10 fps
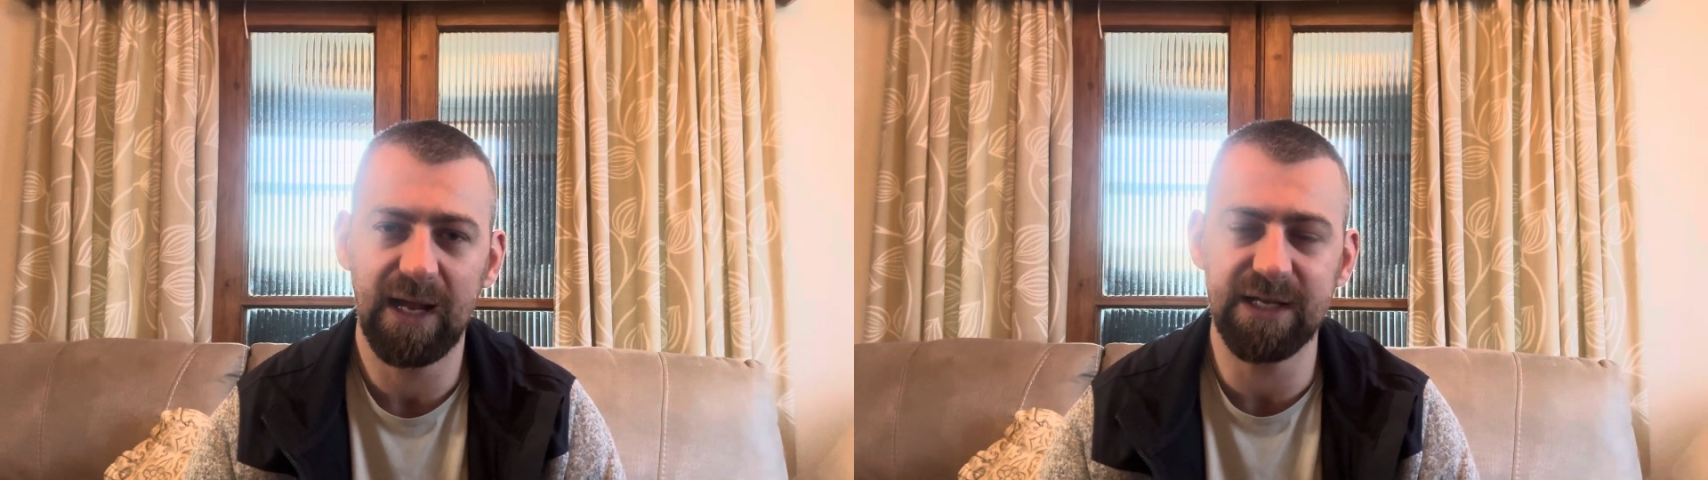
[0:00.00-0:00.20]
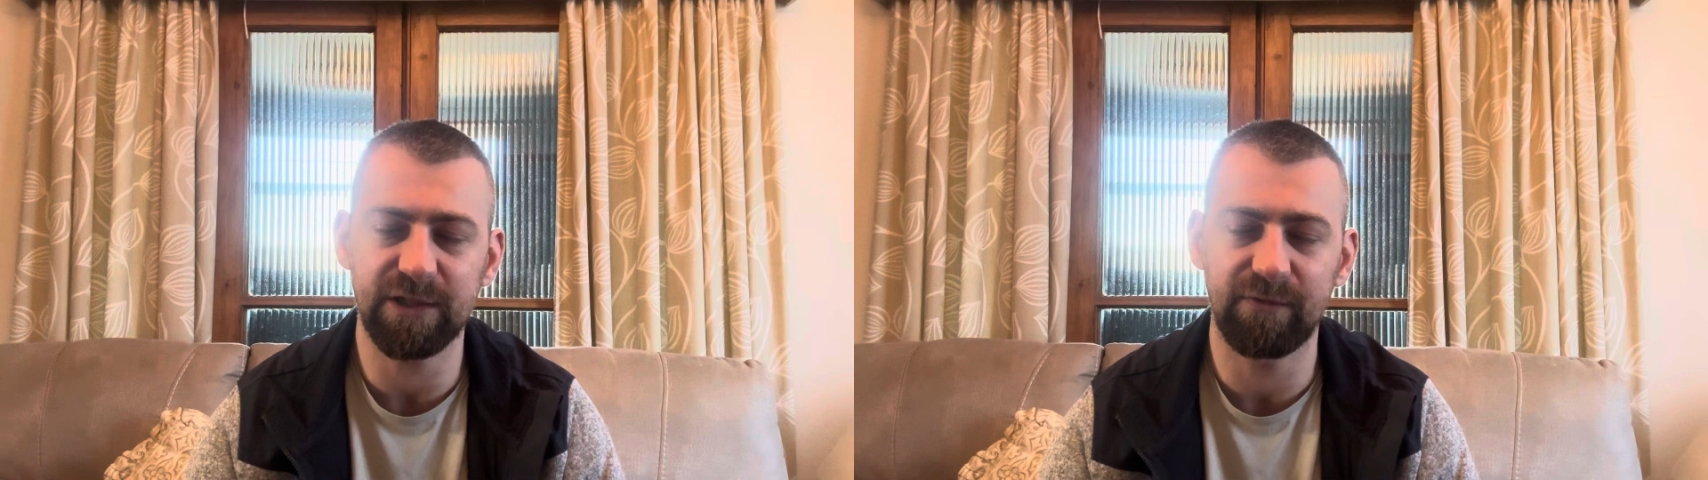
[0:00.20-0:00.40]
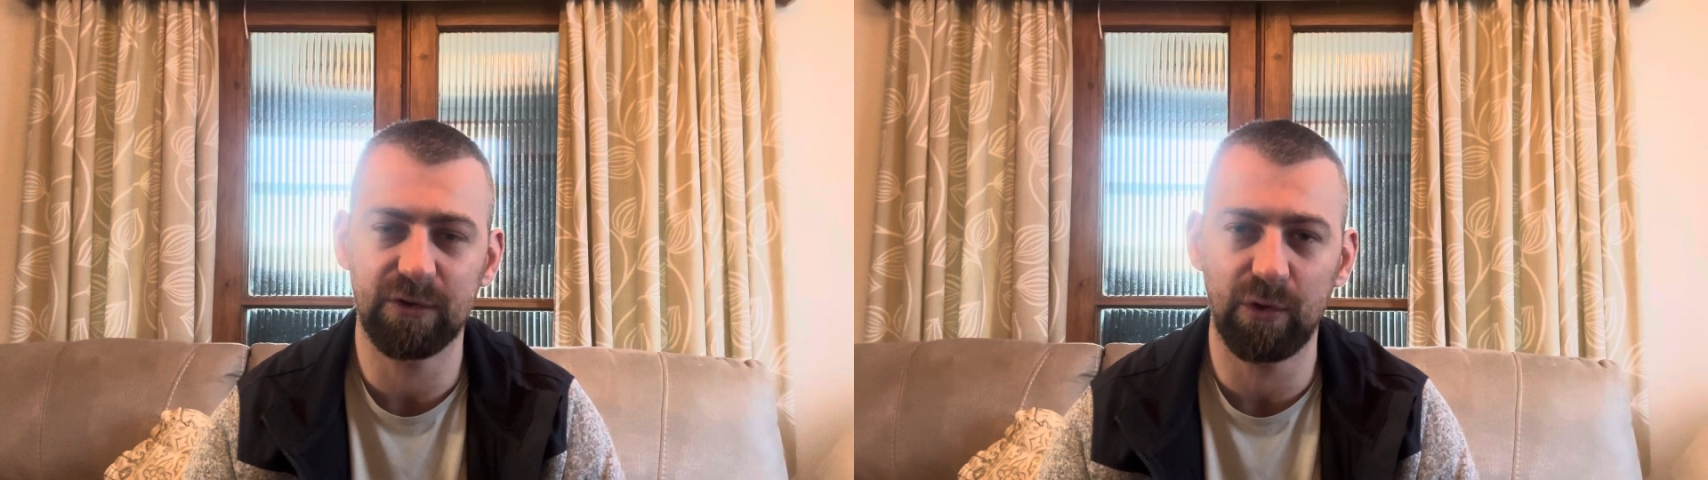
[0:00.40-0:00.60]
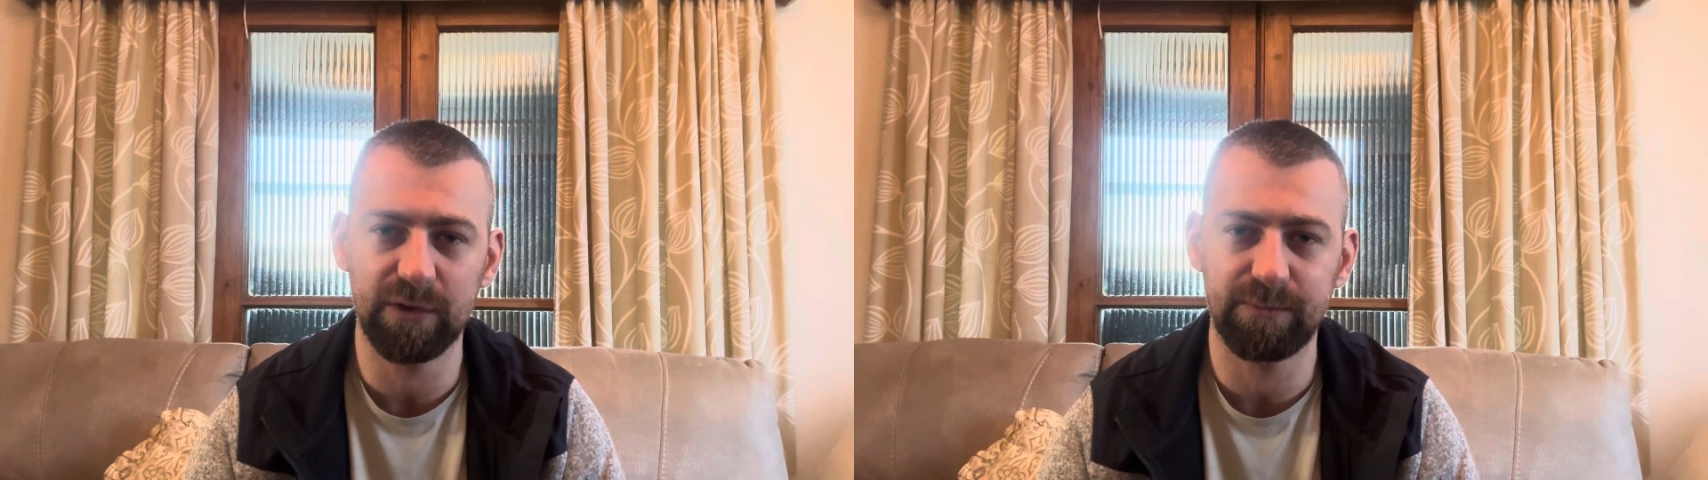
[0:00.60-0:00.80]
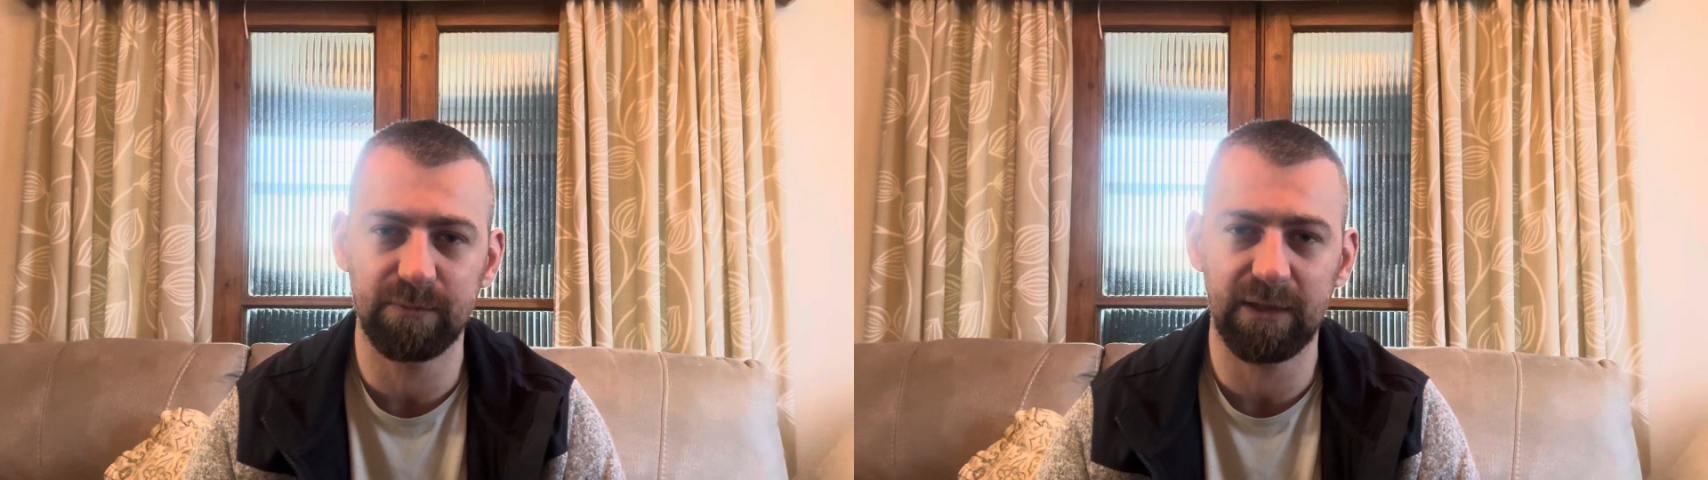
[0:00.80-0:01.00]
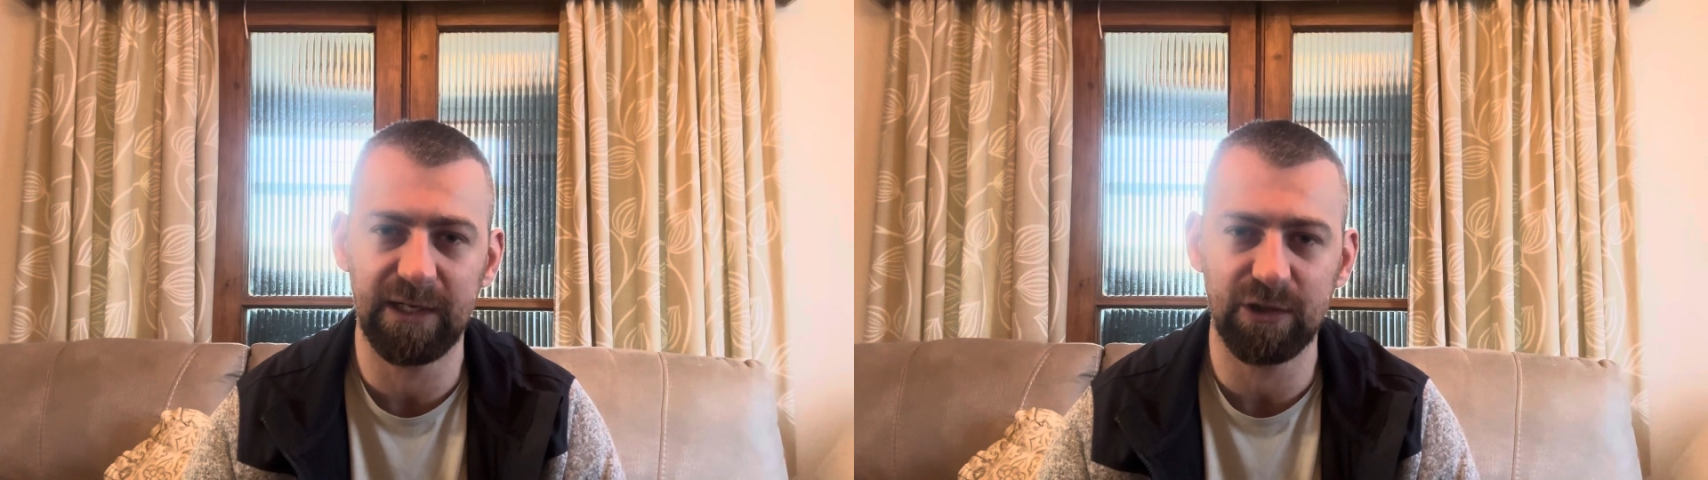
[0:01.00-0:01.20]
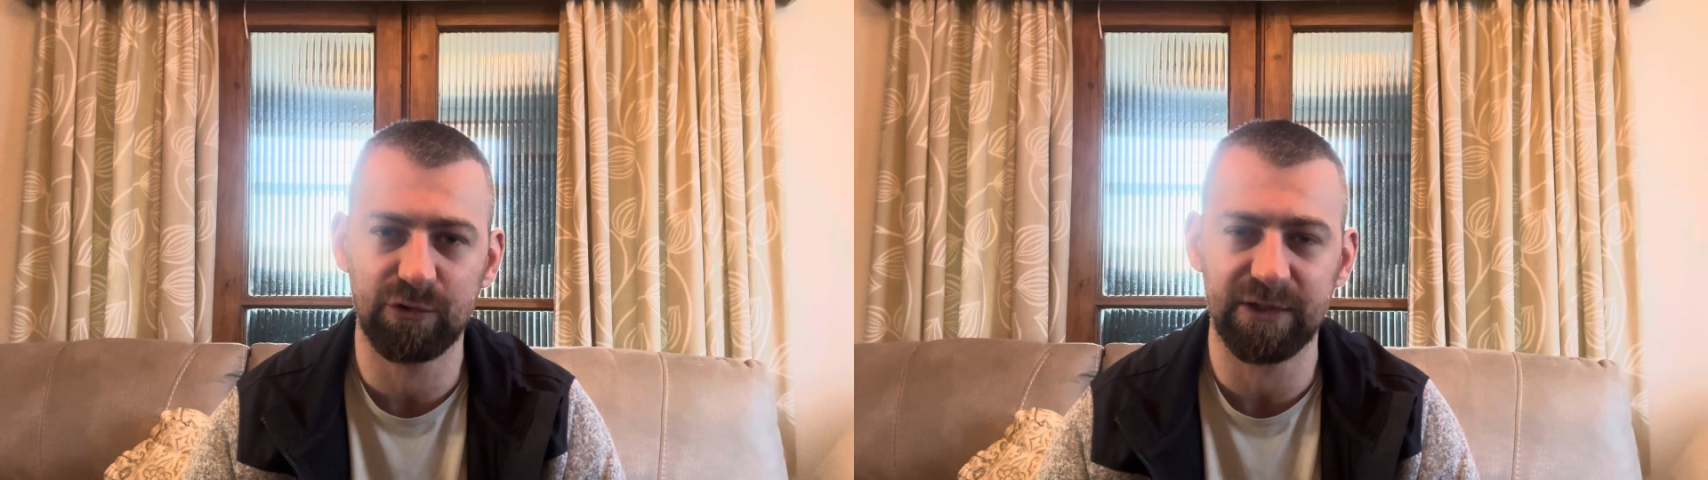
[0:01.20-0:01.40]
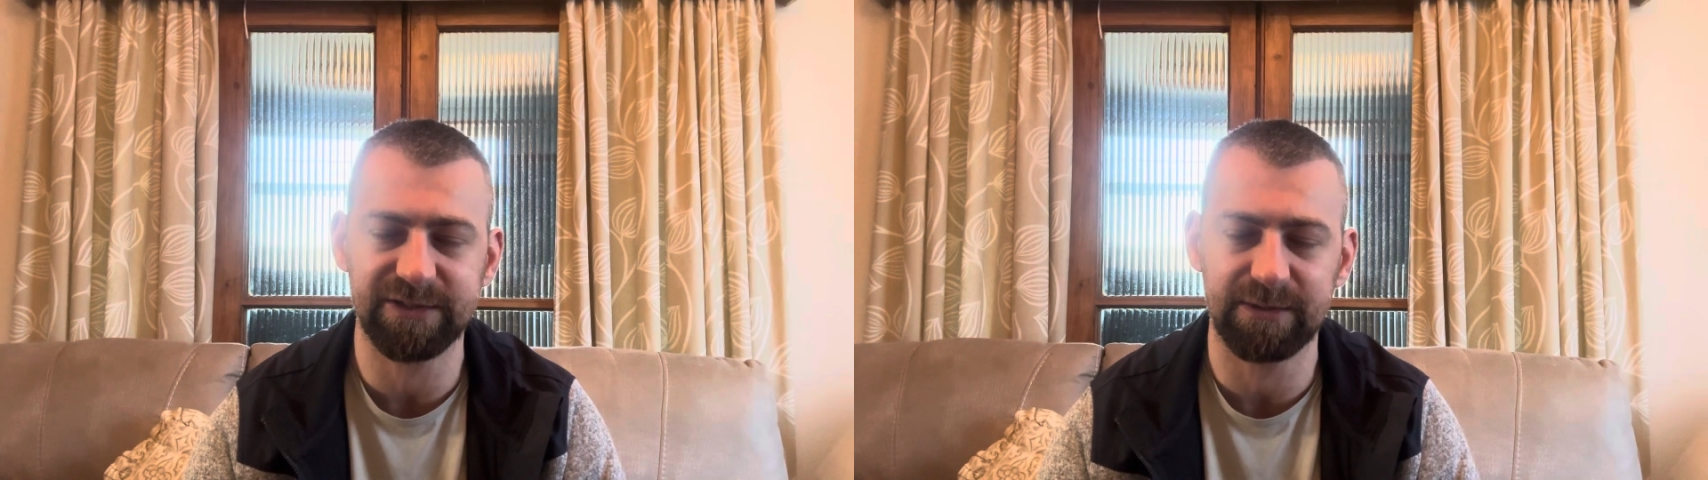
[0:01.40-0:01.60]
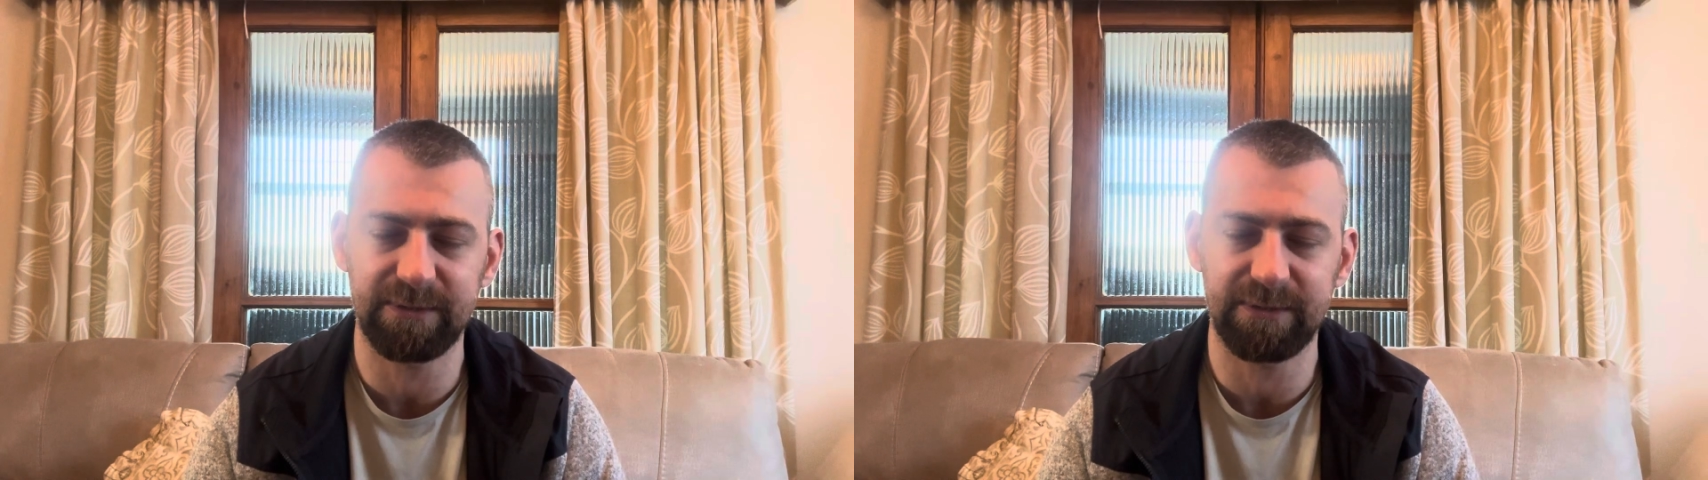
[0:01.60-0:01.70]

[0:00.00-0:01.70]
is of a good interest